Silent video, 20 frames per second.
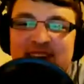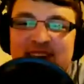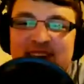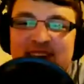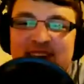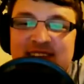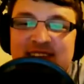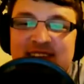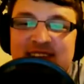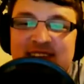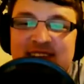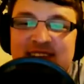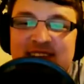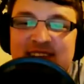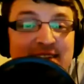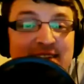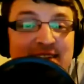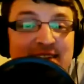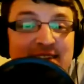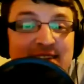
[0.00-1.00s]
So
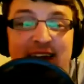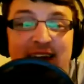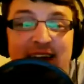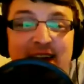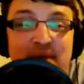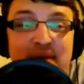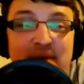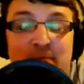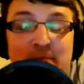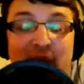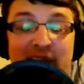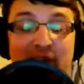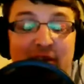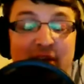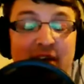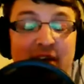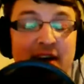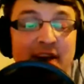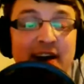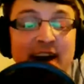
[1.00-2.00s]
yes, Mario
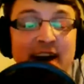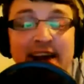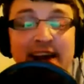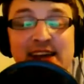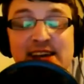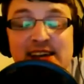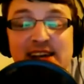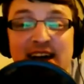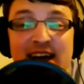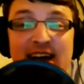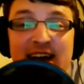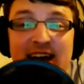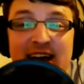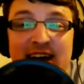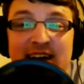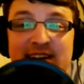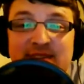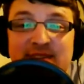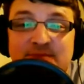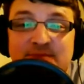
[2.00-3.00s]
Kart
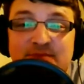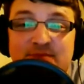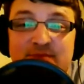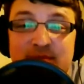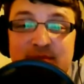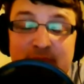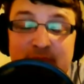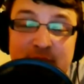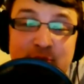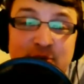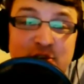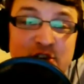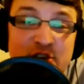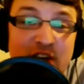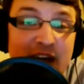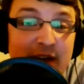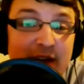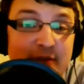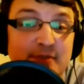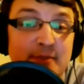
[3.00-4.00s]
8 Blue
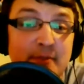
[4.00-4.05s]
Shell